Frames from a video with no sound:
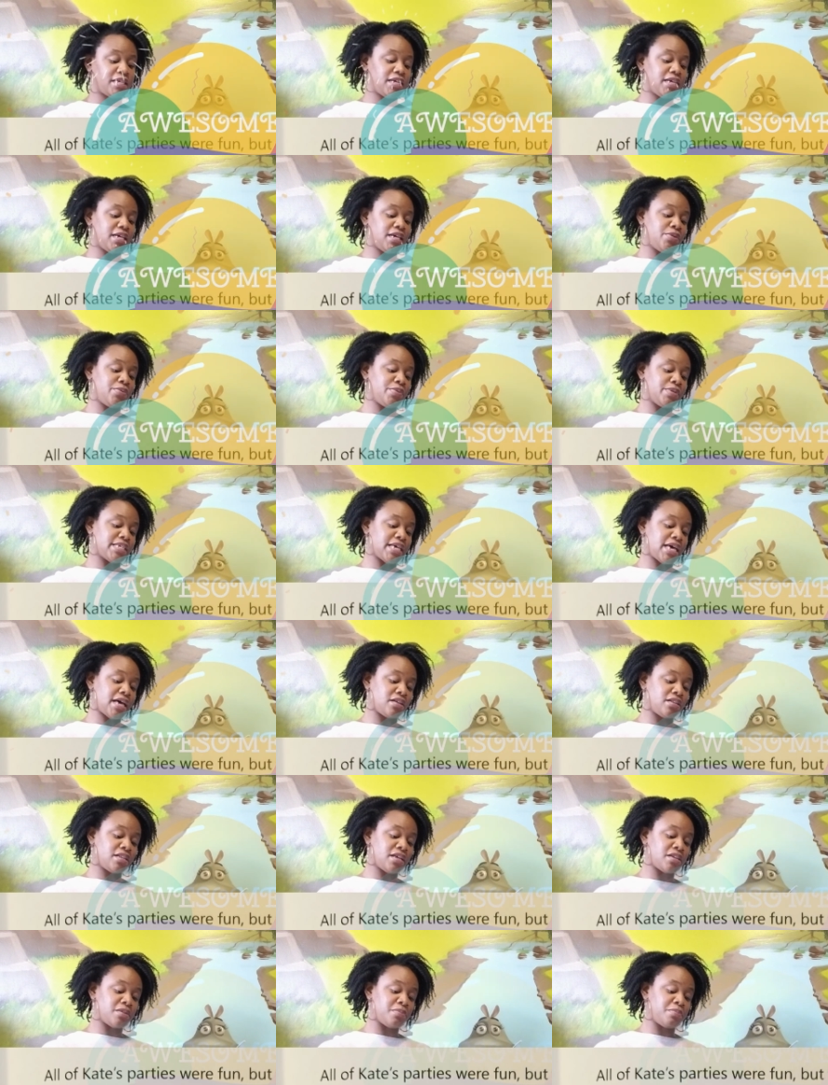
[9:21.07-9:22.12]
It was held
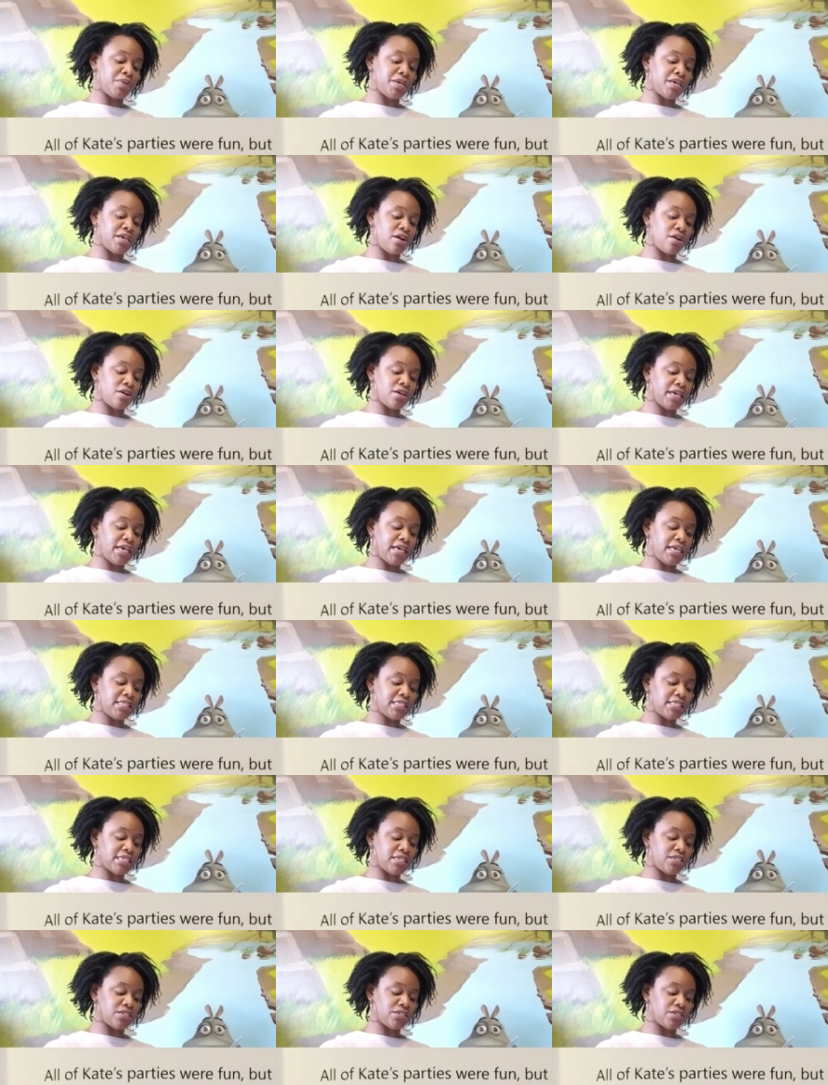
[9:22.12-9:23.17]
at a big arcade
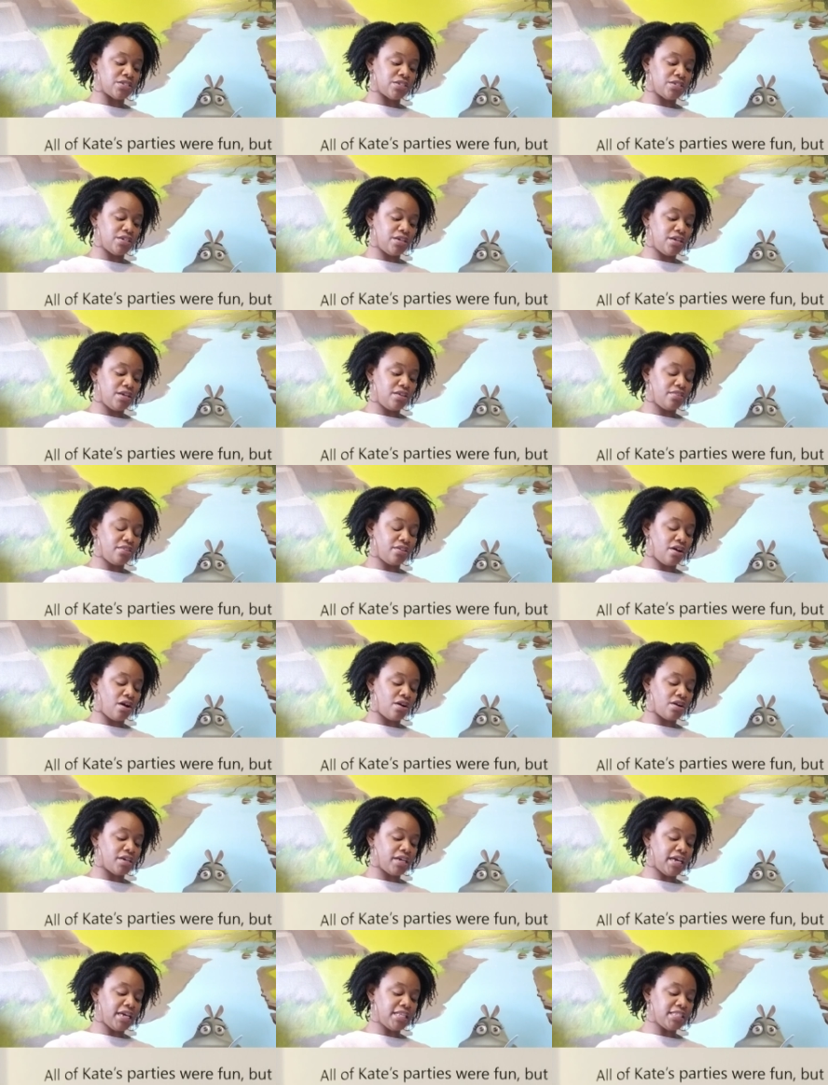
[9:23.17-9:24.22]
center. The
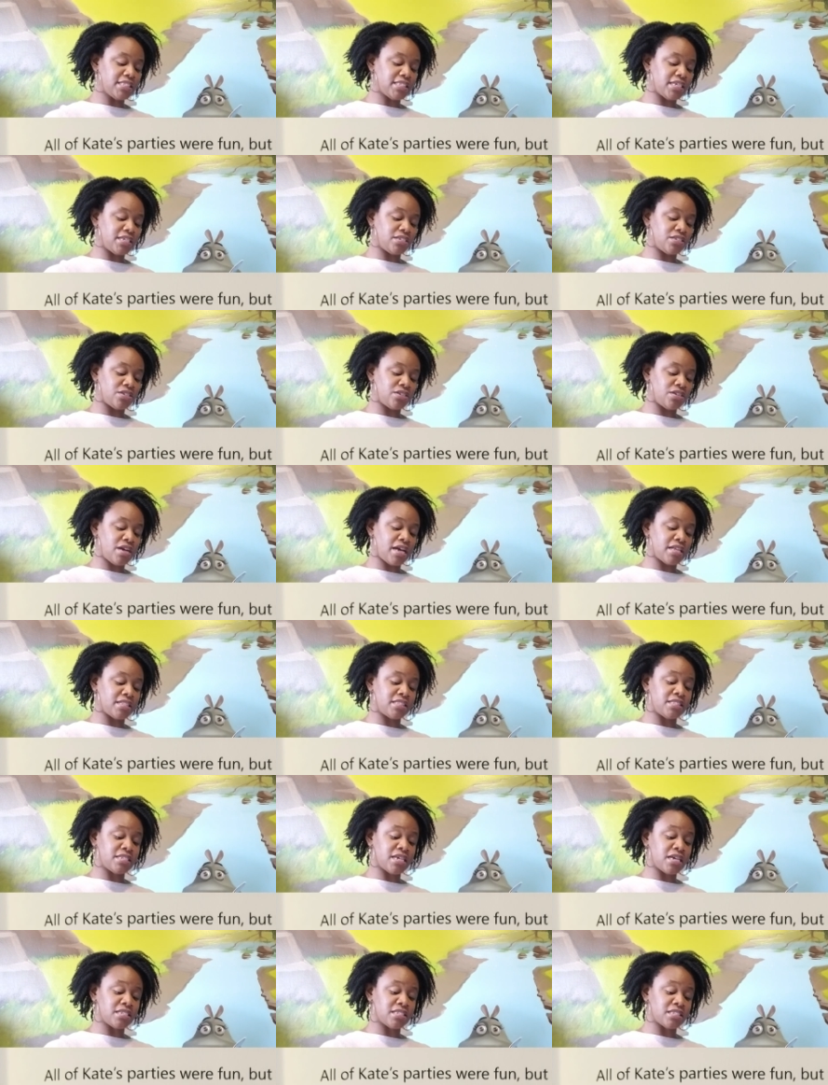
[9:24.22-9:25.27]
arcade center had
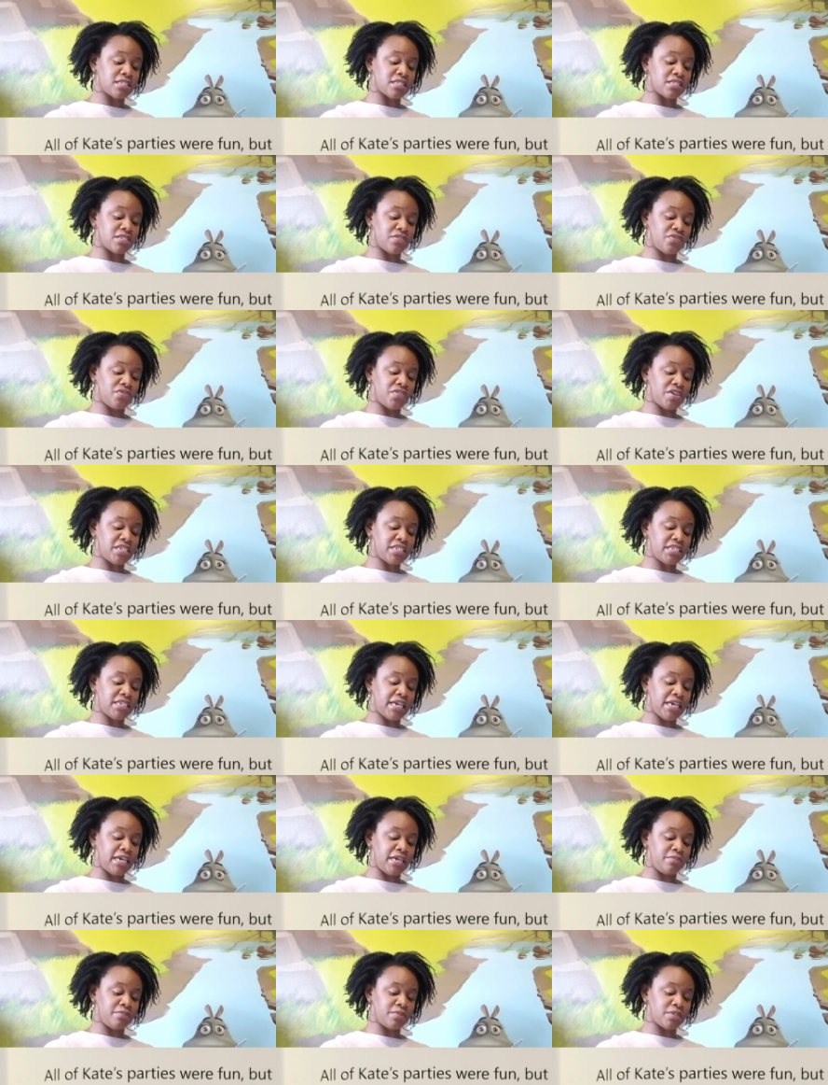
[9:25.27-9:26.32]
dozens of fun
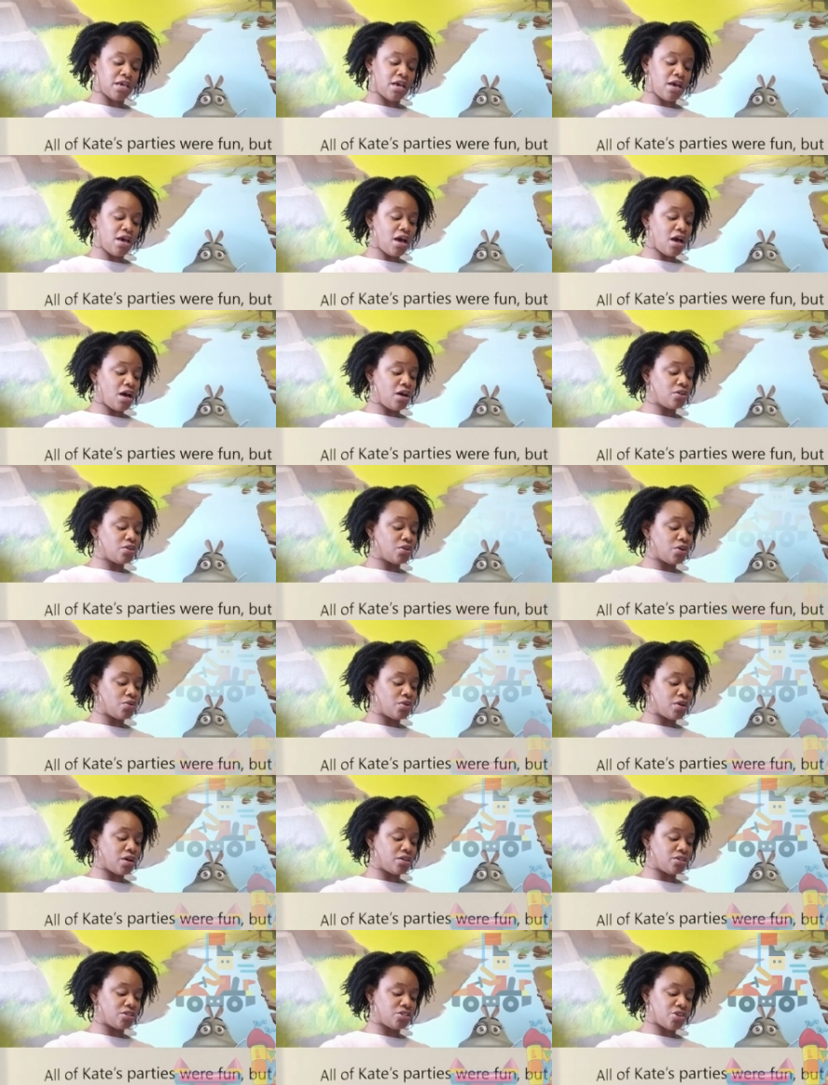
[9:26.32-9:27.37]
games, a
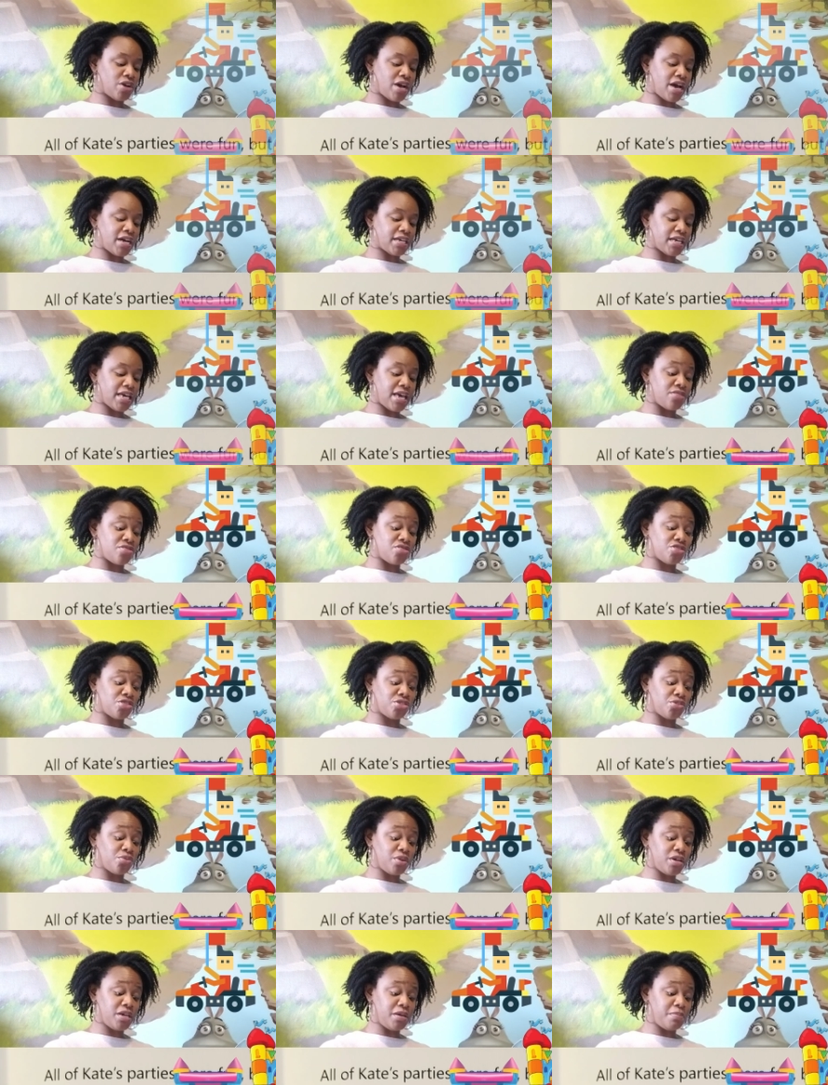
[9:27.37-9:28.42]
go-kart track, and
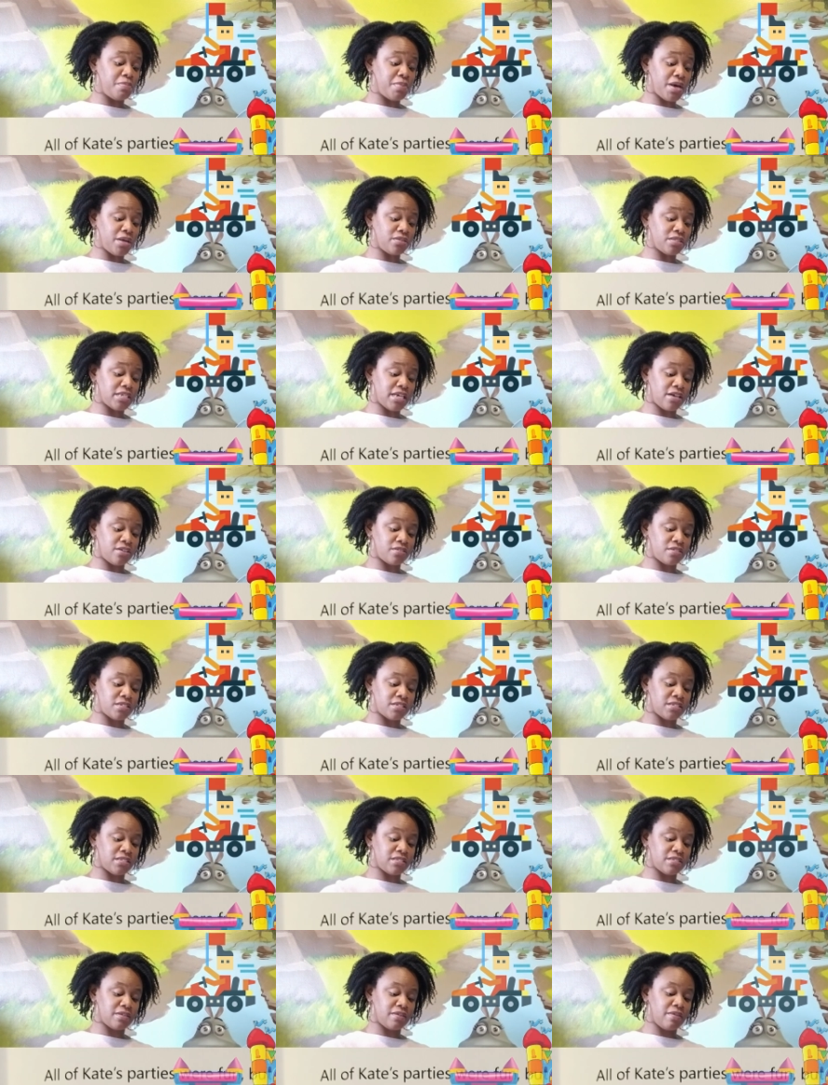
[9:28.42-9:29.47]
3 bounce
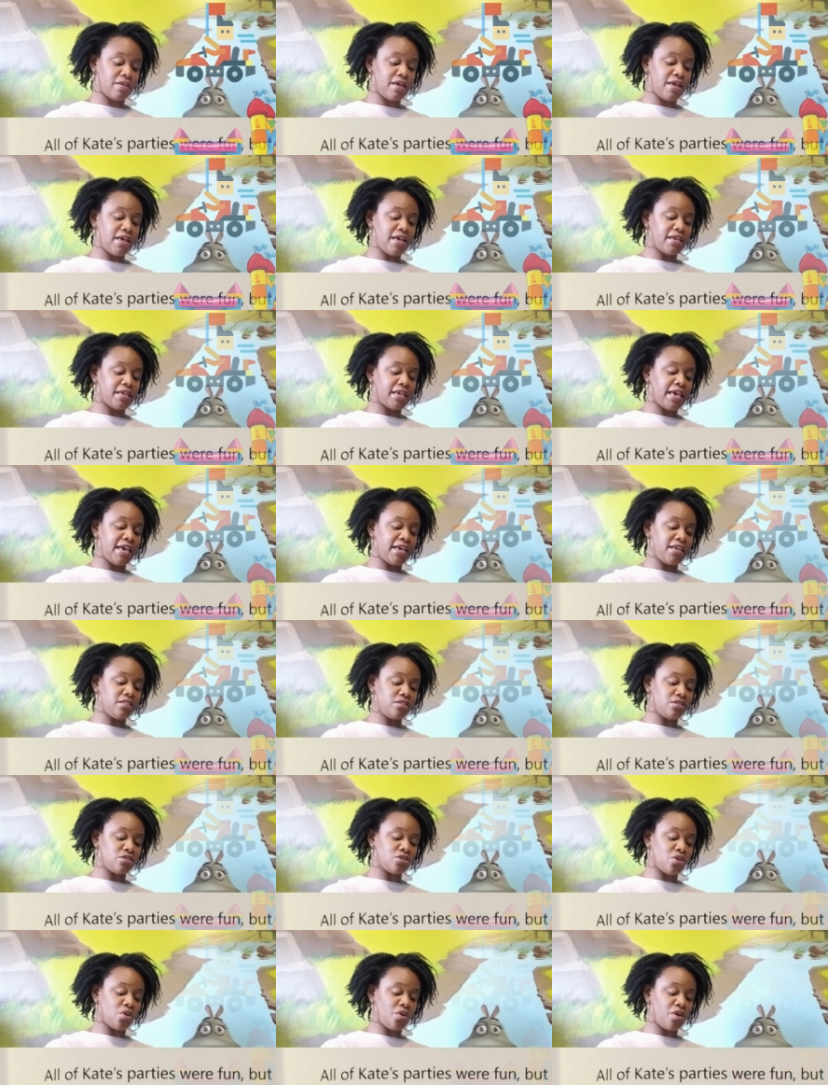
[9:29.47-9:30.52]
houses. Kate,
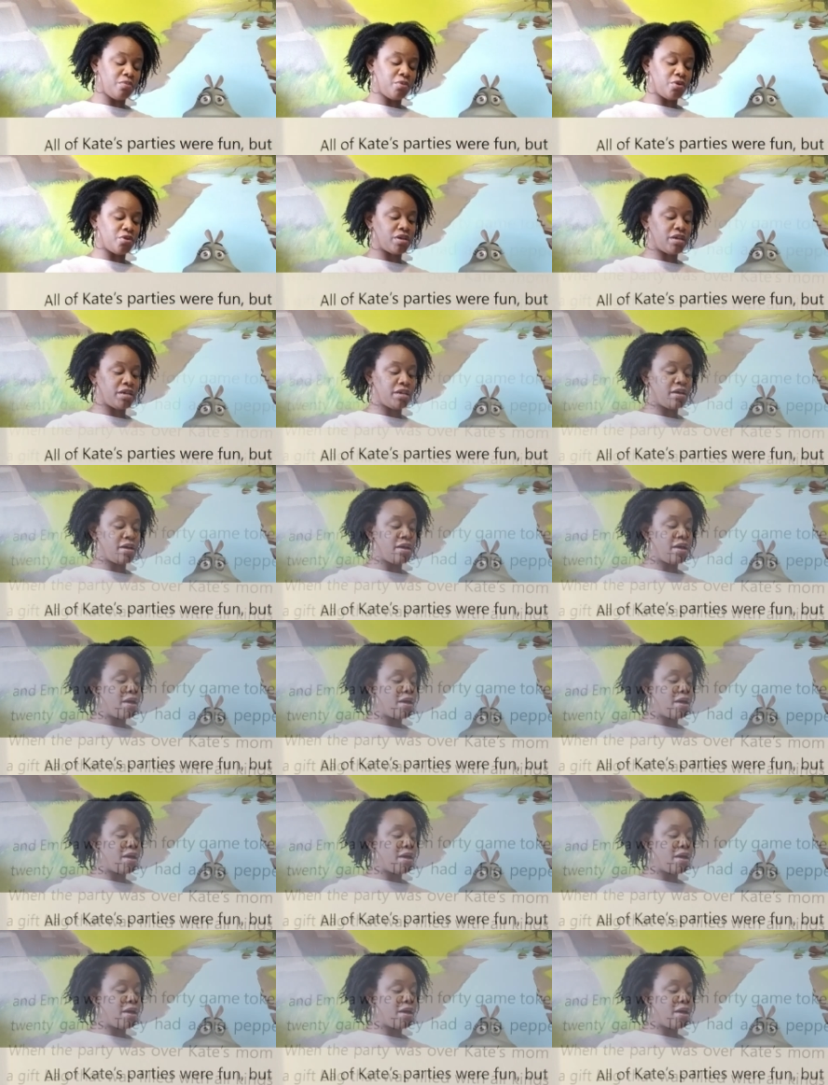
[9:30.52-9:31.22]
Zoe-Marie,